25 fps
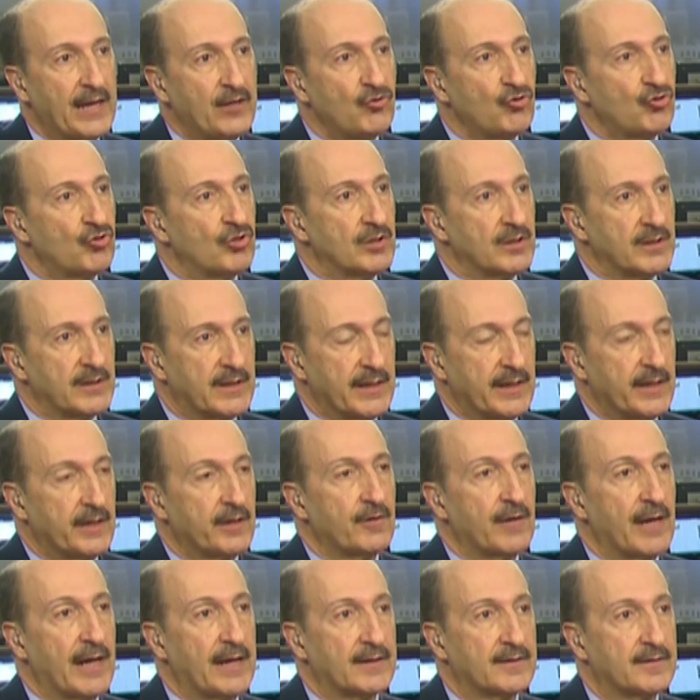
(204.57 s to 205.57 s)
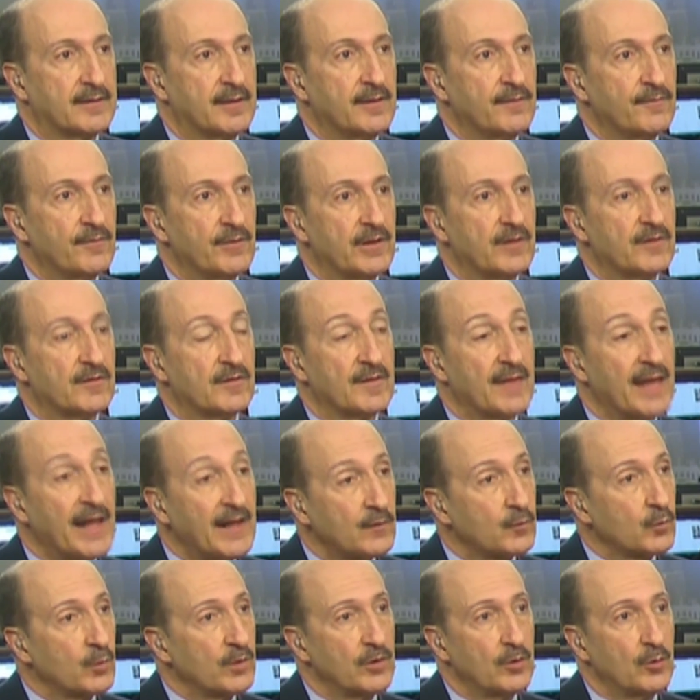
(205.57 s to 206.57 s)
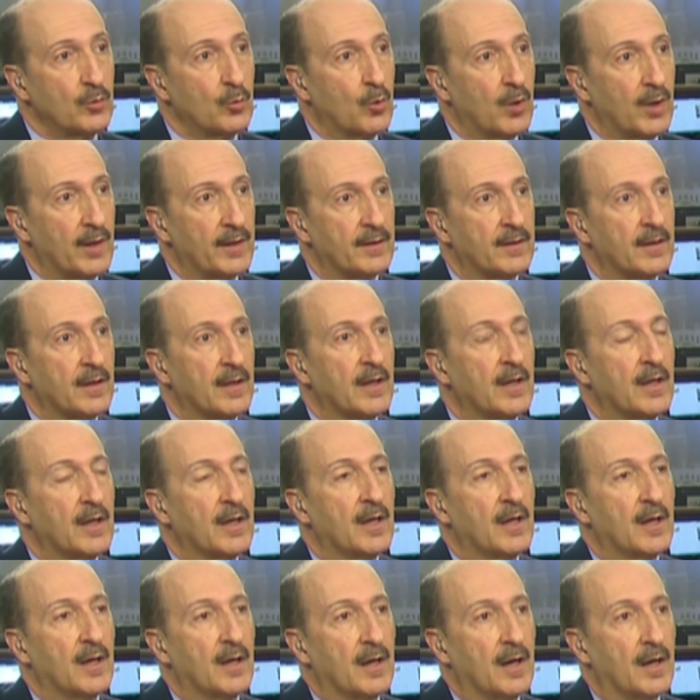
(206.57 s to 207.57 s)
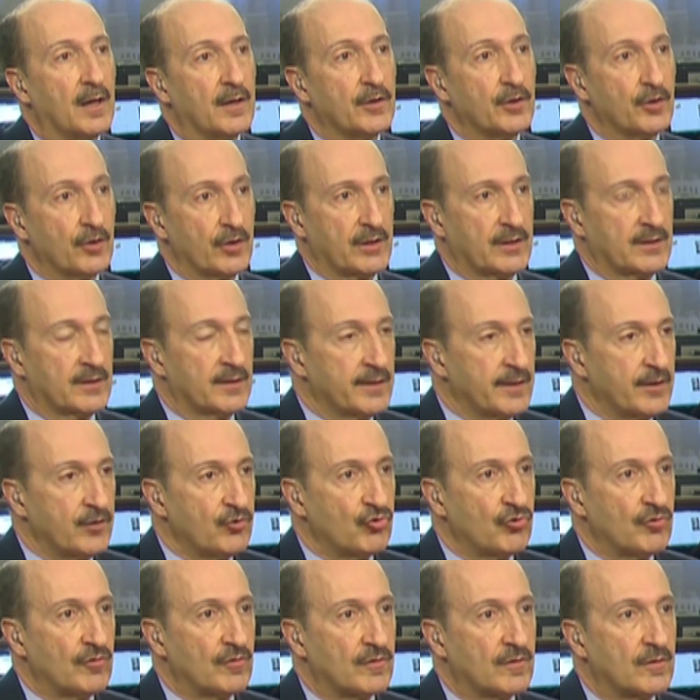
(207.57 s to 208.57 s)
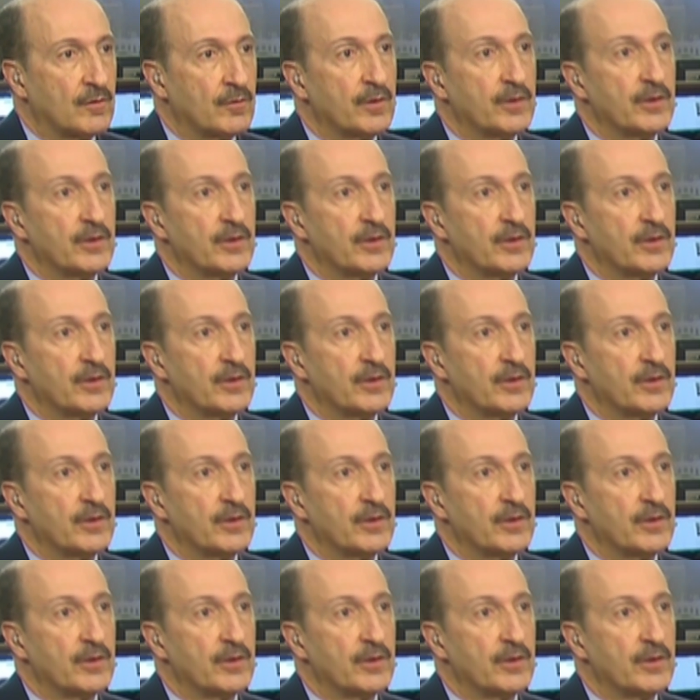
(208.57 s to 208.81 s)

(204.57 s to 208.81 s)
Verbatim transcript: patient care activities, and that's what you want your clinicians